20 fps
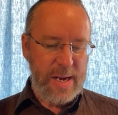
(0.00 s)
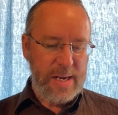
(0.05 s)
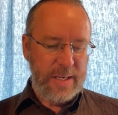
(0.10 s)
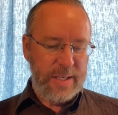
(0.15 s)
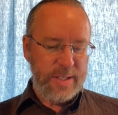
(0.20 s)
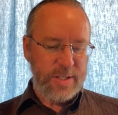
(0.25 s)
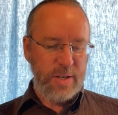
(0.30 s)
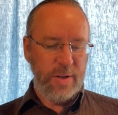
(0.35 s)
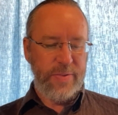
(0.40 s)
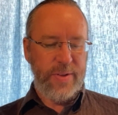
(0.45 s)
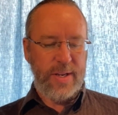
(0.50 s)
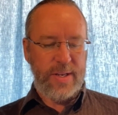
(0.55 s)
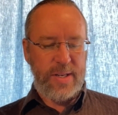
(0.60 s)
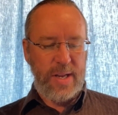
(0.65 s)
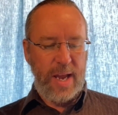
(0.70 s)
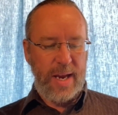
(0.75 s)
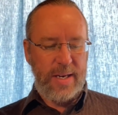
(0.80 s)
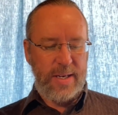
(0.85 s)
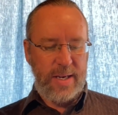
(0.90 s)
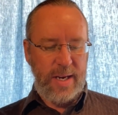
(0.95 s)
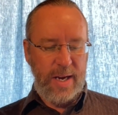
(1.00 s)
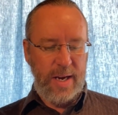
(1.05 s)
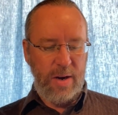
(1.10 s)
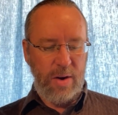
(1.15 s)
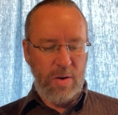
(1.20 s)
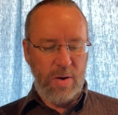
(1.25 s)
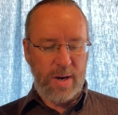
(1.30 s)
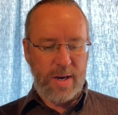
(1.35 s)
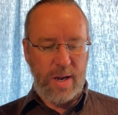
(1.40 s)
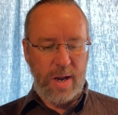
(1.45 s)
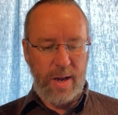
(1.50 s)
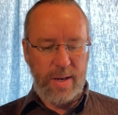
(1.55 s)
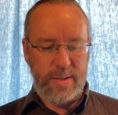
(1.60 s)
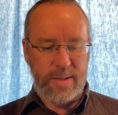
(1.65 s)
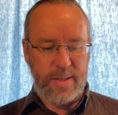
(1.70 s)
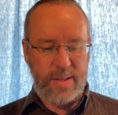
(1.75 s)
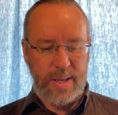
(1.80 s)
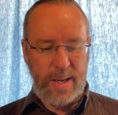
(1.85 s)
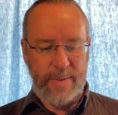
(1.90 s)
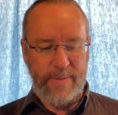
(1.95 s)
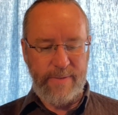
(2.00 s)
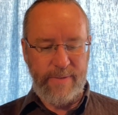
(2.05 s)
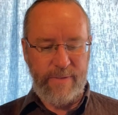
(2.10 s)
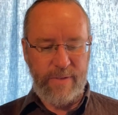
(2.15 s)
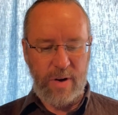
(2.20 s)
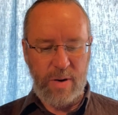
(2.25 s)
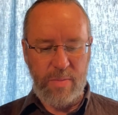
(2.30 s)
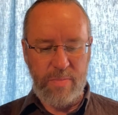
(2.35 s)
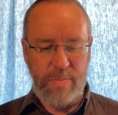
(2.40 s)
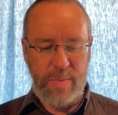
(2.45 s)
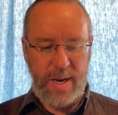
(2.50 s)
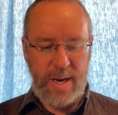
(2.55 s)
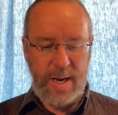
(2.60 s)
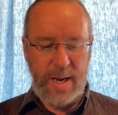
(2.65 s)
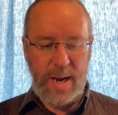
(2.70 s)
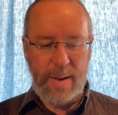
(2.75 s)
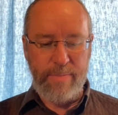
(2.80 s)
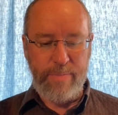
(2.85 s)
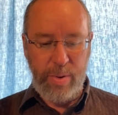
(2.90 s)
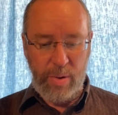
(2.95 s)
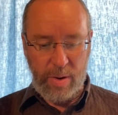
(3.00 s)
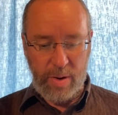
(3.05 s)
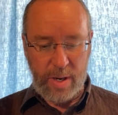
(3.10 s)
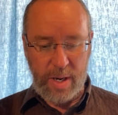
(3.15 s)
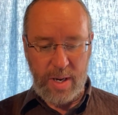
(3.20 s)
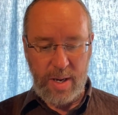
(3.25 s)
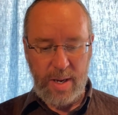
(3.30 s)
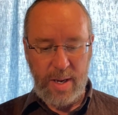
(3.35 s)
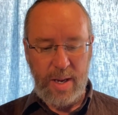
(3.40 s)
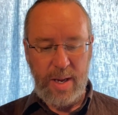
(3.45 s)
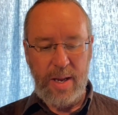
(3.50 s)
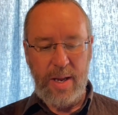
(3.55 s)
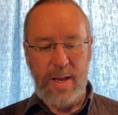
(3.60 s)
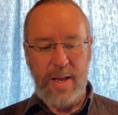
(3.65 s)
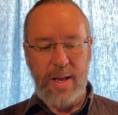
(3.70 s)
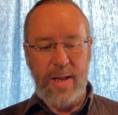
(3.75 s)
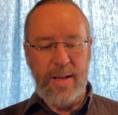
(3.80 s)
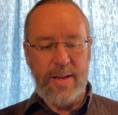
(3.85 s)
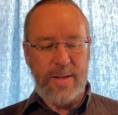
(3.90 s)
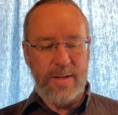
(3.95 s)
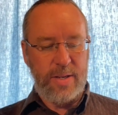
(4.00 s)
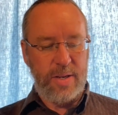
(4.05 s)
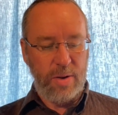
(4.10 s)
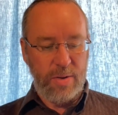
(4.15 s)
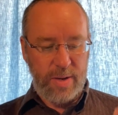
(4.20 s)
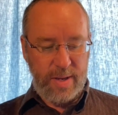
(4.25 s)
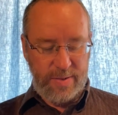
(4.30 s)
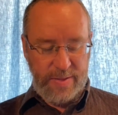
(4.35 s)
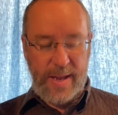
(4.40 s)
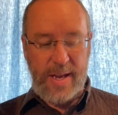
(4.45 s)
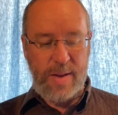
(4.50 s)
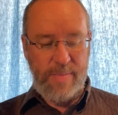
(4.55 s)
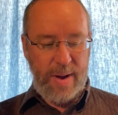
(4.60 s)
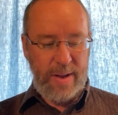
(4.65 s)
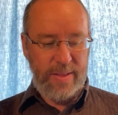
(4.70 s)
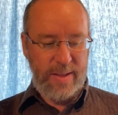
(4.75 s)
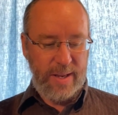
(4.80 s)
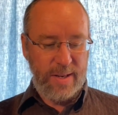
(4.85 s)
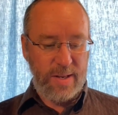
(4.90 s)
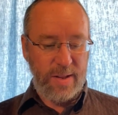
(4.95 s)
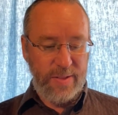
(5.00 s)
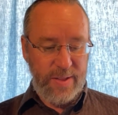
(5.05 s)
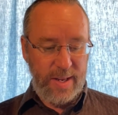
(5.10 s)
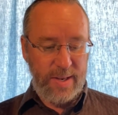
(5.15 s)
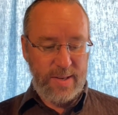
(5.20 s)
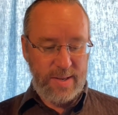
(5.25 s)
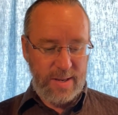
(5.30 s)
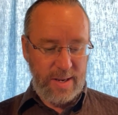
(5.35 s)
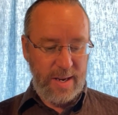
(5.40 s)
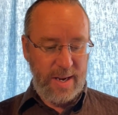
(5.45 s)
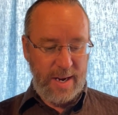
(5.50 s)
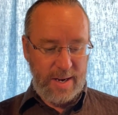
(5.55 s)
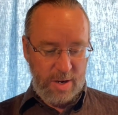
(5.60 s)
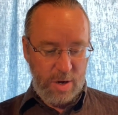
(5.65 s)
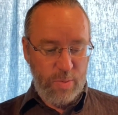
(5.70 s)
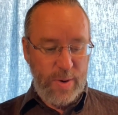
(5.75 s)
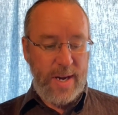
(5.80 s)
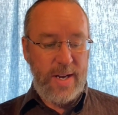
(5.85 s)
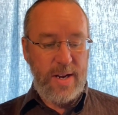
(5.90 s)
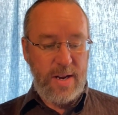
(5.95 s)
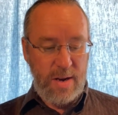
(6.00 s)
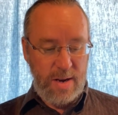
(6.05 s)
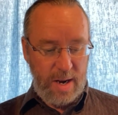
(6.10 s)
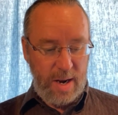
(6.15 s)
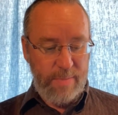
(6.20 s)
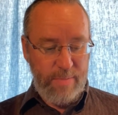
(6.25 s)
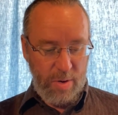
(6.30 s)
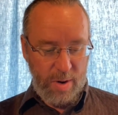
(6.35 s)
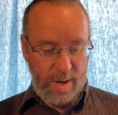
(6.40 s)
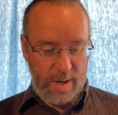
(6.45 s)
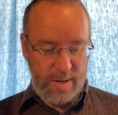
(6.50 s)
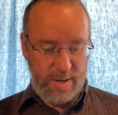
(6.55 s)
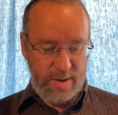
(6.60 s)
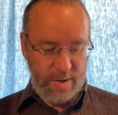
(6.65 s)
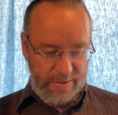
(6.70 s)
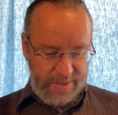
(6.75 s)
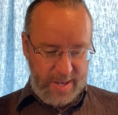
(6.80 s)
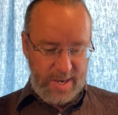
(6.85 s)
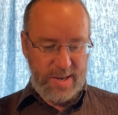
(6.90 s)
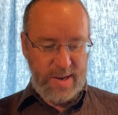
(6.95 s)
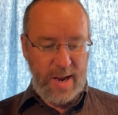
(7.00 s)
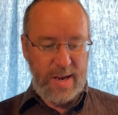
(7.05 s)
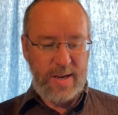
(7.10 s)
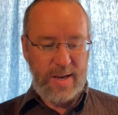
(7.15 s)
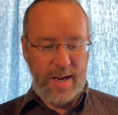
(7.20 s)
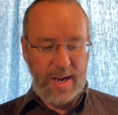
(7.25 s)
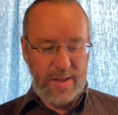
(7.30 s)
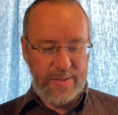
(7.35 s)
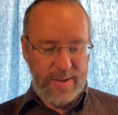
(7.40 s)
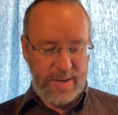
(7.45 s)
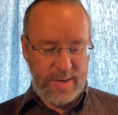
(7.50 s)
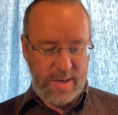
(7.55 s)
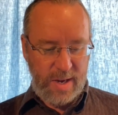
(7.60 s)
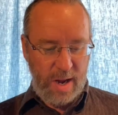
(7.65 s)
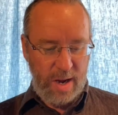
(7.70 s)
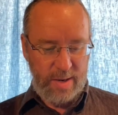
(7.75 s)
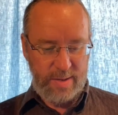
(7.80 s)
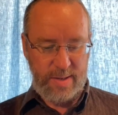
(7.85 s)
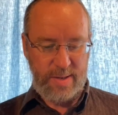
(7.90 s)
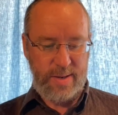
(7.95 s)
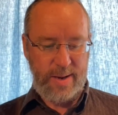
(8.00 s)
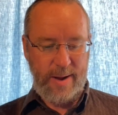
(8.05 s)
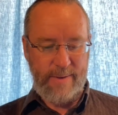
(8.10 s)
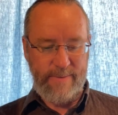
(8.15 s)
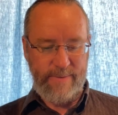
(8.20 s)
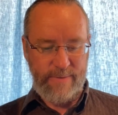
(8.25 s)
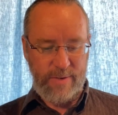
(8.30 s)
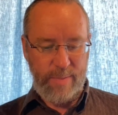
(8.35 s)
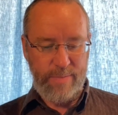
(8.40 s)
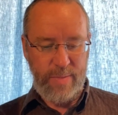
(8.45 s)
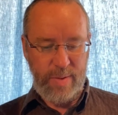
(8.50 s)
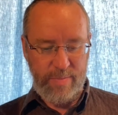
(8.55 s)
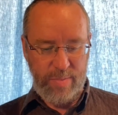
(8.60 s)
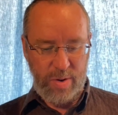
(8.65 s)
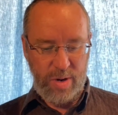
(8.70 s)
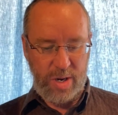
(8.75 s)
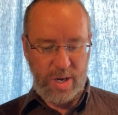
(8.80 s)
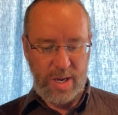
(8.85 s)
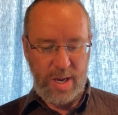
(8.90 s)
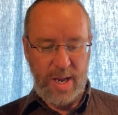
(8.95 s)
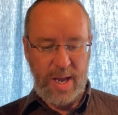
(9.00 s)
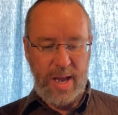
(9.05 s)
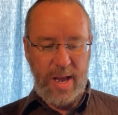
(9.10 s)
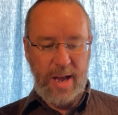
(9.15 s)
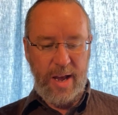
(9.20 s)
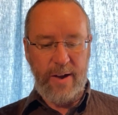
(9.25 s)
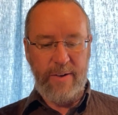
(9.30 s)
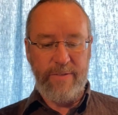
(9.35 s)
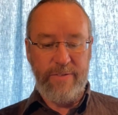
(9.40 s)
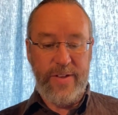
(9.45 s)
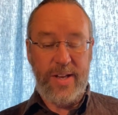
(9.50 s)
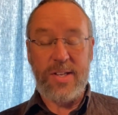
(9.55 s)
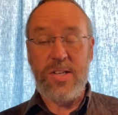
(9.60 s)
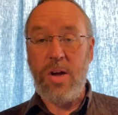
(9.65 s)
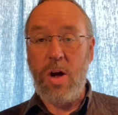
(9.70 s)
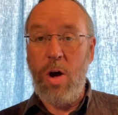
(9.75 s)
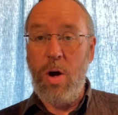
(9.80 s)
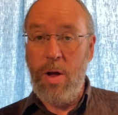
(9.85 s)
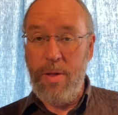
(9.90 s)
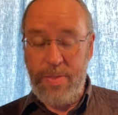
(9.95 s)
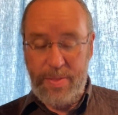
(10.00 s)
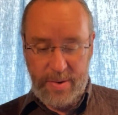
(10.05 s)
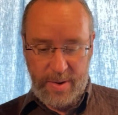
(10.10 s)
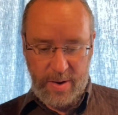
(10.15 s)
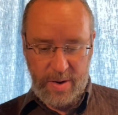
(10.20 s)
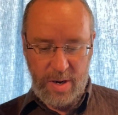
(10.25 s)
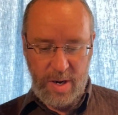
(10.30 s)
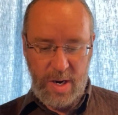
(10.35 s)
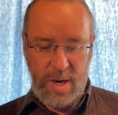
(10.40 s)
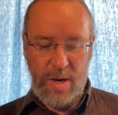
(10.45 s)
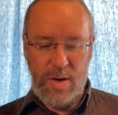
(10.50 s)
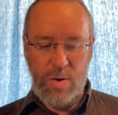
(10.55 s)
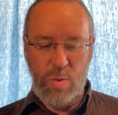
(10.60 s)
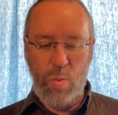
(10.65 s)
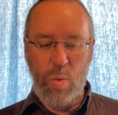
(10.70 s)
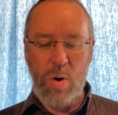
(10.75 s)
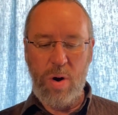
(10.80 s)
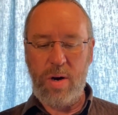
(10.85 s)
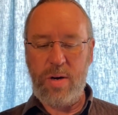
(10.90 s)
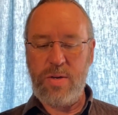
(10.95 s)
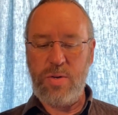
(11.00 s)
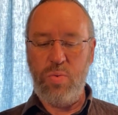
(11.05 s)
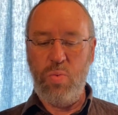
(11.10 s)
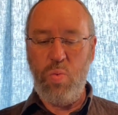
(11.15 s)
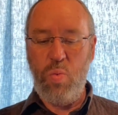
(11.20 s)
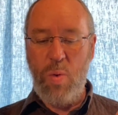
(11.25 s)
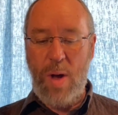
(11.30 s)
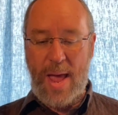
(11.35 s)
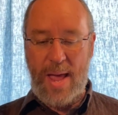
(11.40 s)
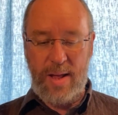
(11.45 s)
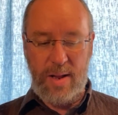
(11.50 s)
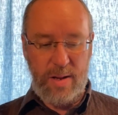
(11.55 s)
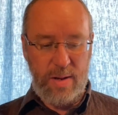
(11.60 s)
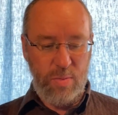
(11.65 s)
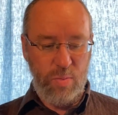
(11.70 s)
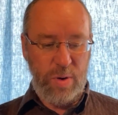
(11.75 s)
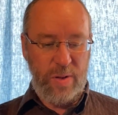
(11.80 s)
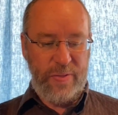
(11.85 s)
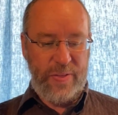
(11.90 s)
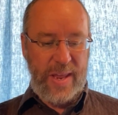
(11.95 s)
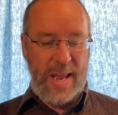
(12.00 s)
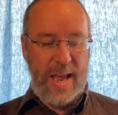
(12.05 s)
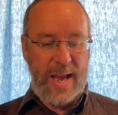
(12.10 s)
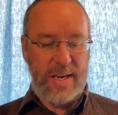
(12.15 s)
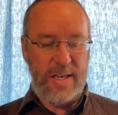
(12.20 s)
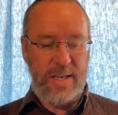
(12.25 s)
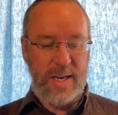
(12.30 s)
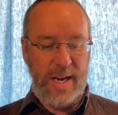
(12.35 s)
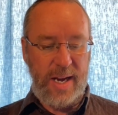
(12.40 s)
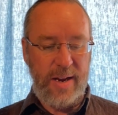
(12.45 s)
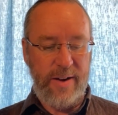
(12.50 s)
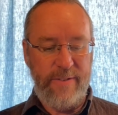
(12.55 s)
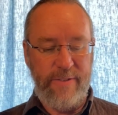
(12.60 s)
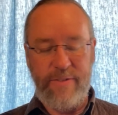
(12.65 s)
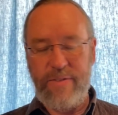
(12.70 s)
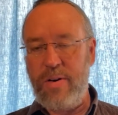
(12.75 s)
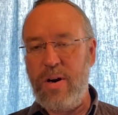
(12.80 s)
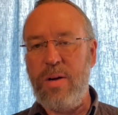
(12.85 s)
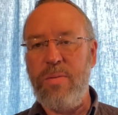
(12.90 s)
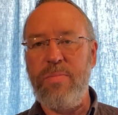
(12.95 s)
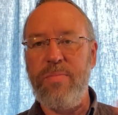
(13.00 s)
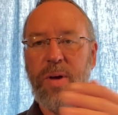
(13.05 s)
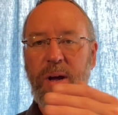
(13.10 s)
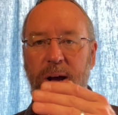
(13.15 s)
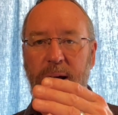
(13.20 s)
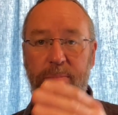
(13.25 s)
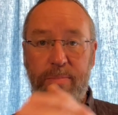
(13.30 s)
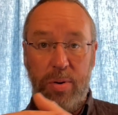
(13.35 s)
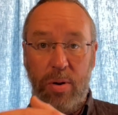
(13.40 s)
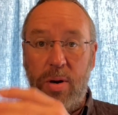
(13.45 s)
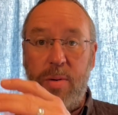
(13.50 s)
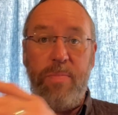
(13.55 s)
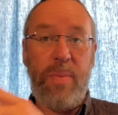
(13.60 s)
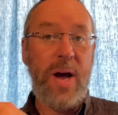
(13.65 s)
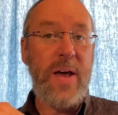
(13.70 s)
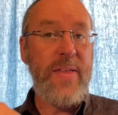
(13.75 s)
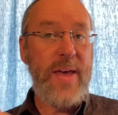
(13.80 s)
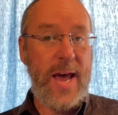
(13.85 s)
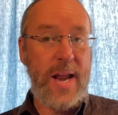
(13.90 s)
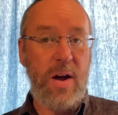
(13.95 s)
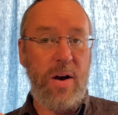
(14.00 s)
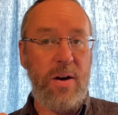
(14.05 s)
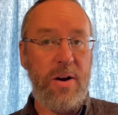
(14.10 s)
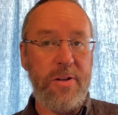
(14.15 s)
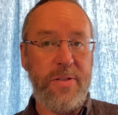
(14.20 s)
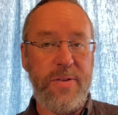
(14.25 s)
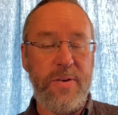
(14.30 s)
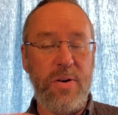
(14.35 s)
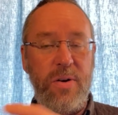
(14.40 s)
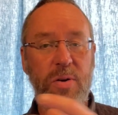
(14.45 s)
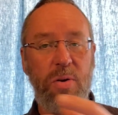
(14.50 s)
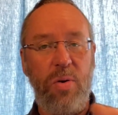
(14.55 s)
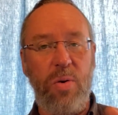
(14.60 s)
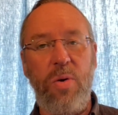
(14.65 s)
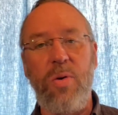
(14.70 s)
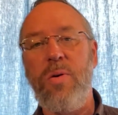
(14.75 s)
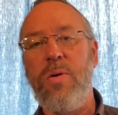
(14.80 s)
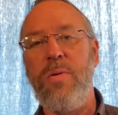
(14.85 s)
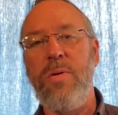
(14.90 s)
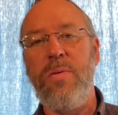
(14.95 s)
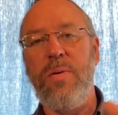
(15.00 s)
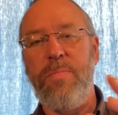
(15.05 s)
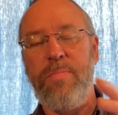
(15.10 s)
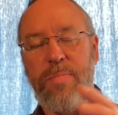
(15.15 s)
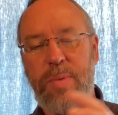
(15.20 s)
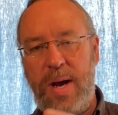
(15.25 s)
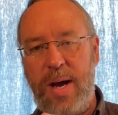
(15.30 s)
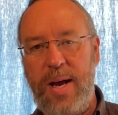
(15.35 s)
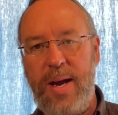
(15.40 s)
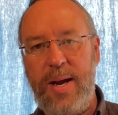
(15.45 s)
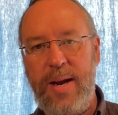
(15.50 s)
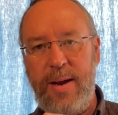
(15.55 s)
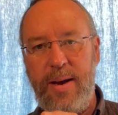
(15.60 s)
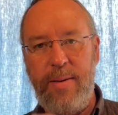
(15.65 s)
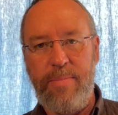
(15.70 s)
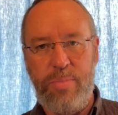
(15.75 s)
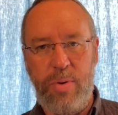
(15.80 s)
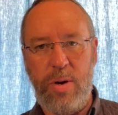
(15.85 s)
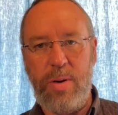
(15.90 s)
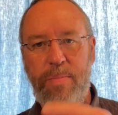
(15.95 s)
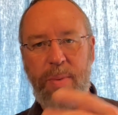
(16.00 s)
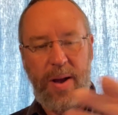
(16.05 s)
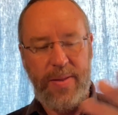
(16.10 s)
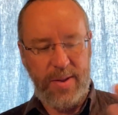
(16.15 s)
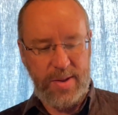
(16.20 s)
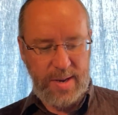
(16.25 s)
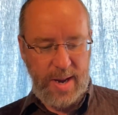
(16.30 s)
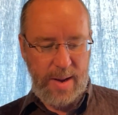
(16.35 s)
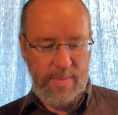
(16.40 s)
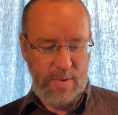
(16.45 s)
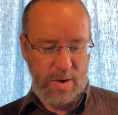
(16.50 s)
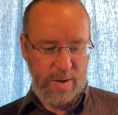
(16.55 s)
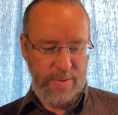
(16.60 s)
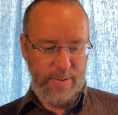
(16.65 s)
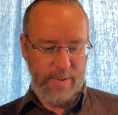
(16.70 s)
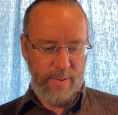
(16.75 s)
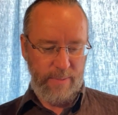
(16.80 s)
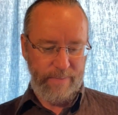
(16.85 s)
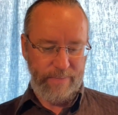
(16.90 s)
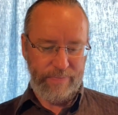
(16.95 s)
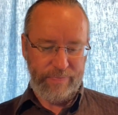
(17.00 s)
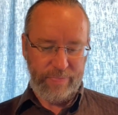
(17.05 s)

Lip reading: So this idea or concept from a book, so think about this. You're reading a book, so this idea, this concept from the book of this author works well with the idea from a book by that author or by a book by the same author.